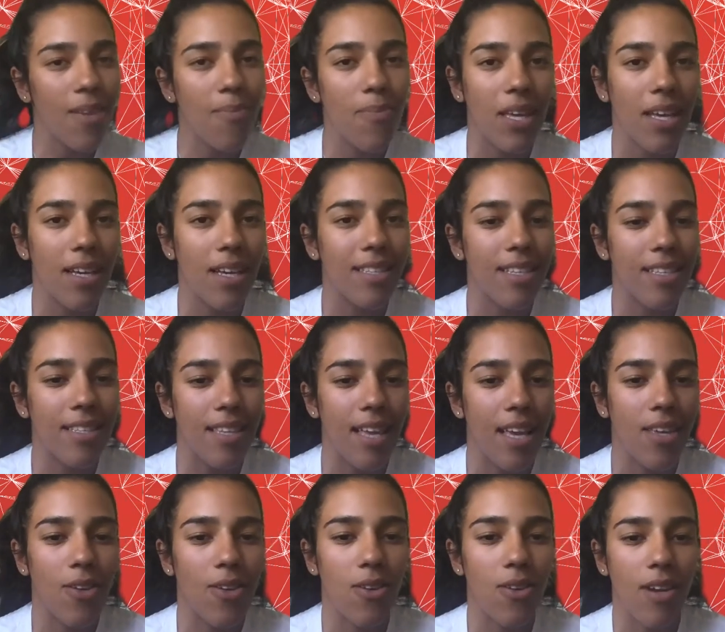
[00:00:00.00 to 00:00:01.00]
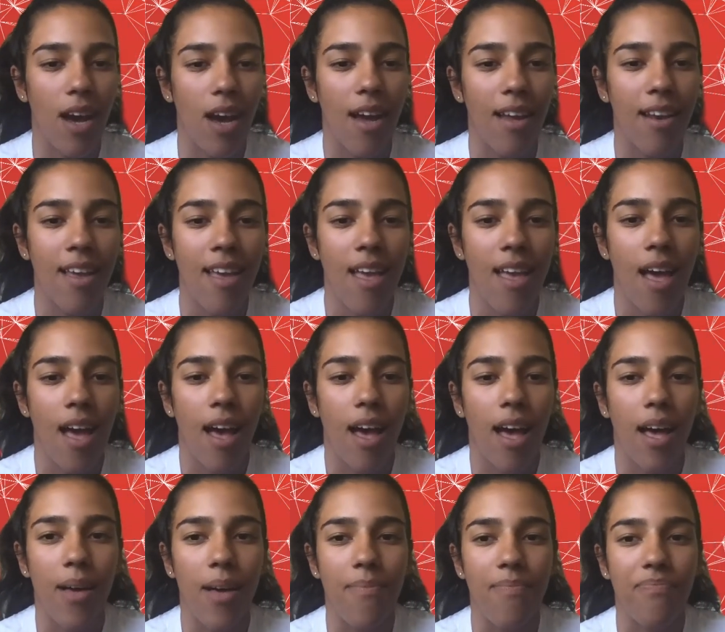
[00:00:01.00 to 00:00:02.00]
because it's like you're not
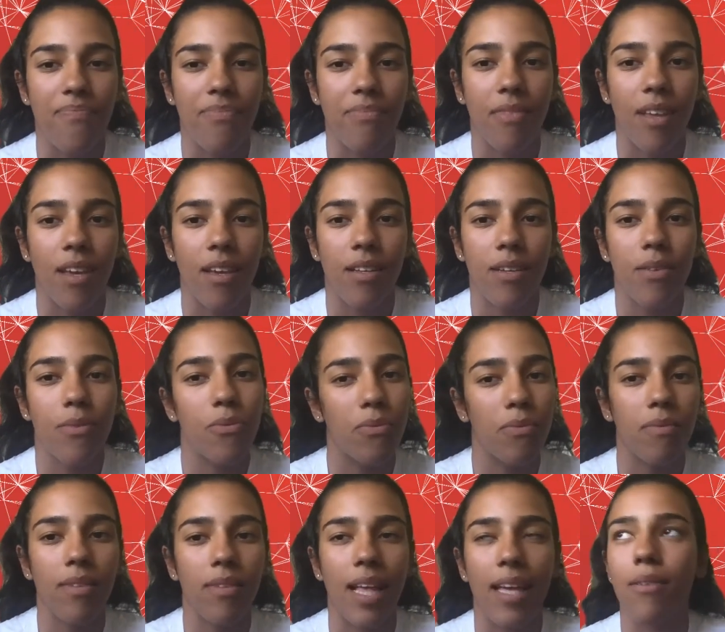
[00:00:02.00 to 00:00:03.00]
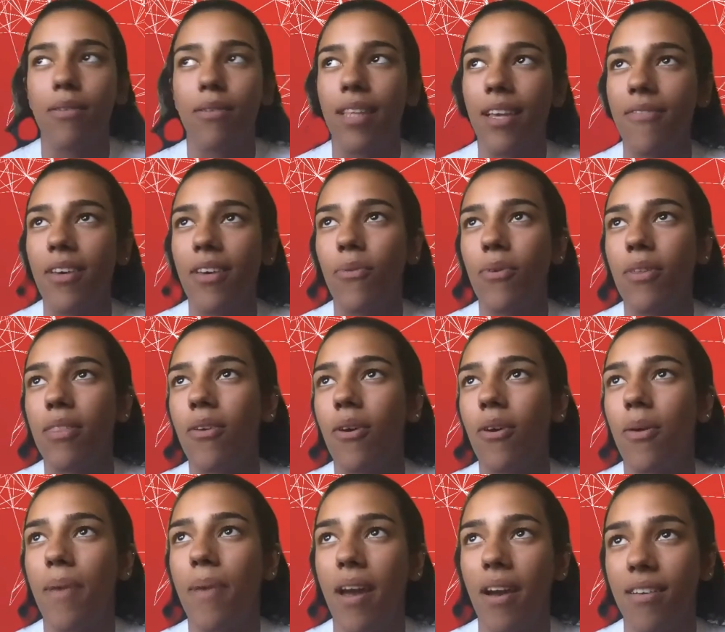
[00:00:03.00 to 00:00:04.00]
um, like living with
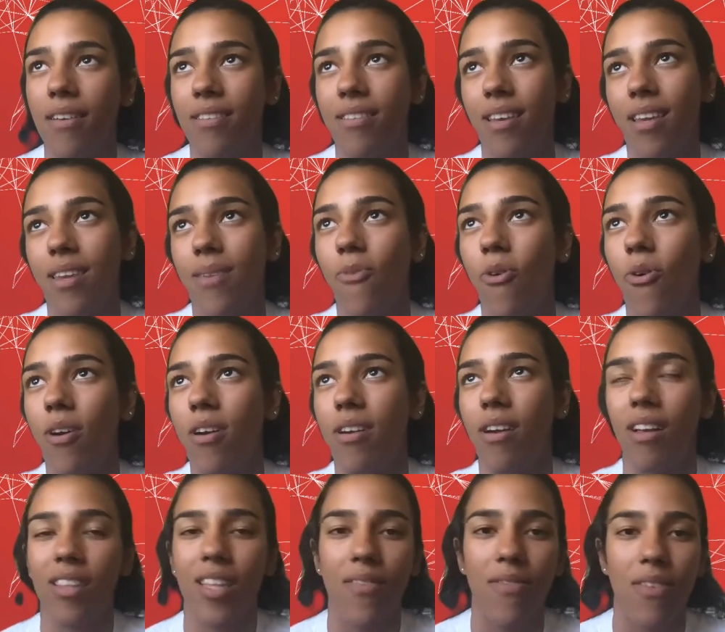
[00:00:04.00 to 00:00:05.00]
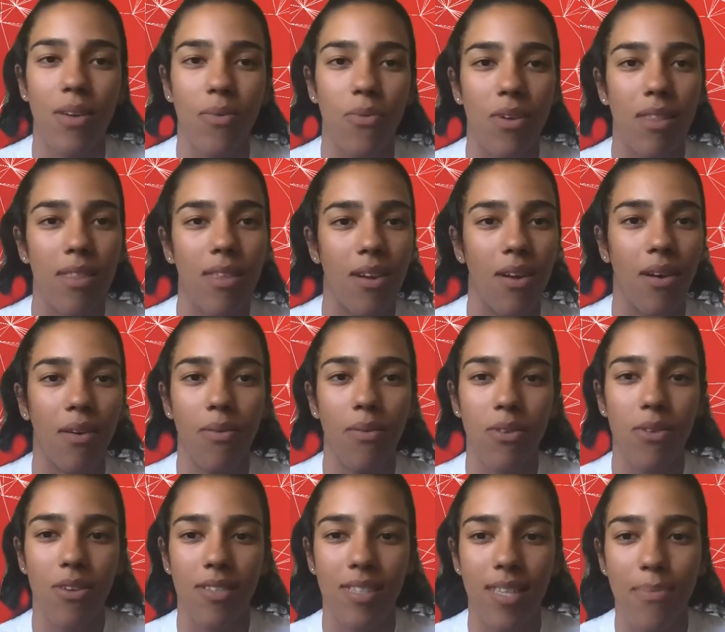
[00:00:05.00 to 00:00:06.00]
your parents anymore. You're not living with
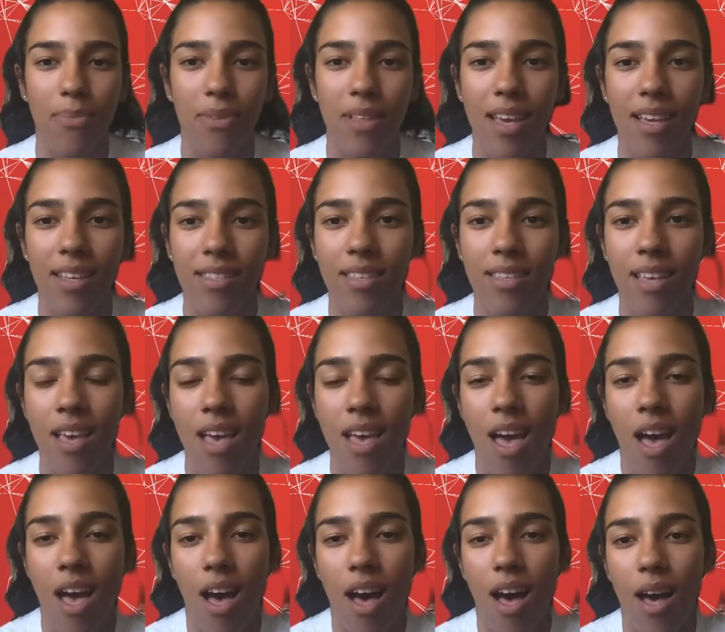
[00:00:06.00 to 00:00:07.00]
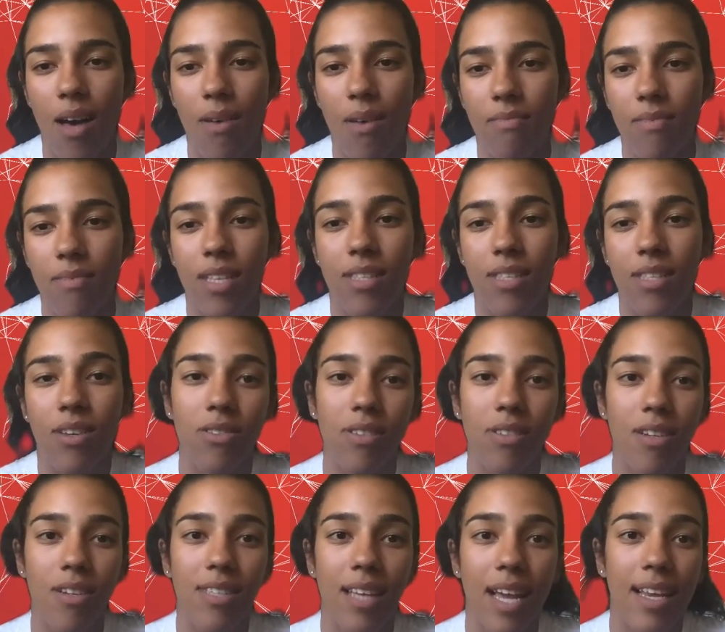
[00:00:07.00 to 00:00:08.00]
your siblings. It's also
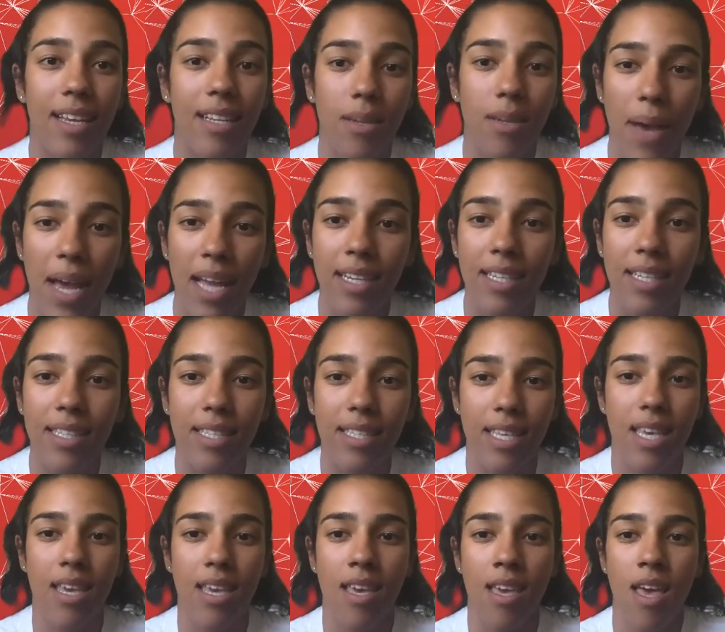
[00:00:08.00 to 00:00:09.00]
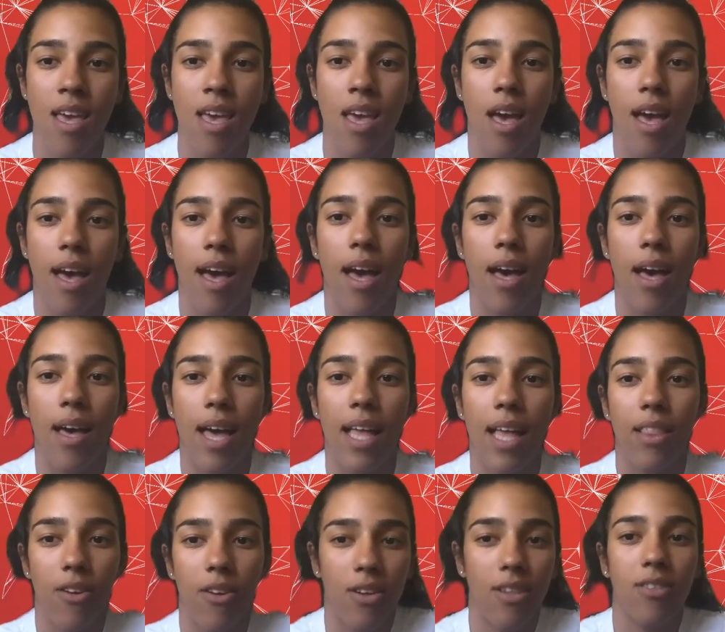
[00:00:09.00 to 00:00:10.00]
there's that independency
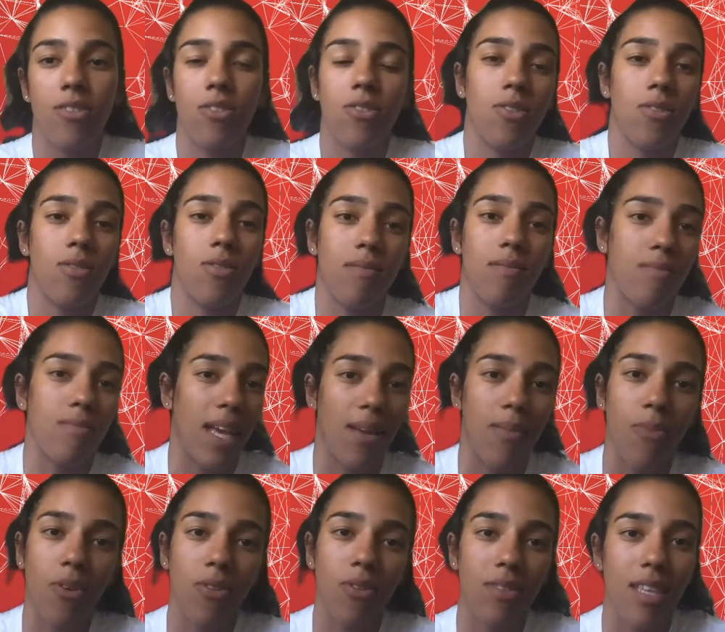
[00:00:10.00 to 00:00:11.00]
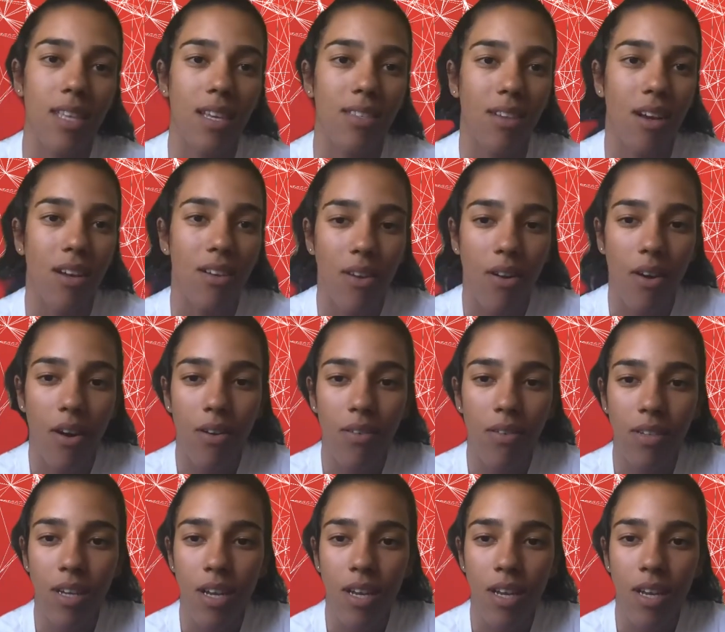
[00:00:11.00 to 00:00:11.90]
and learning to do like most things on your own.